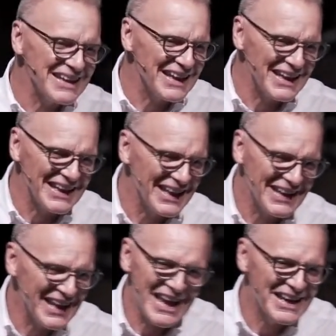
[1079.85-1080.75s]
in, a, in
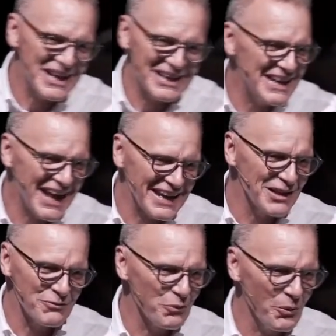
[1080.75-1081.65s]
a, any
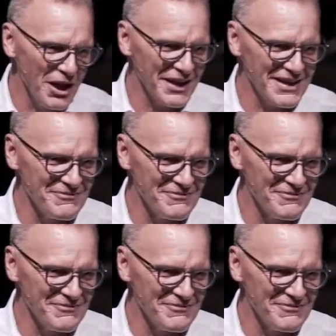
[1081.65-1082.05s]
negative way.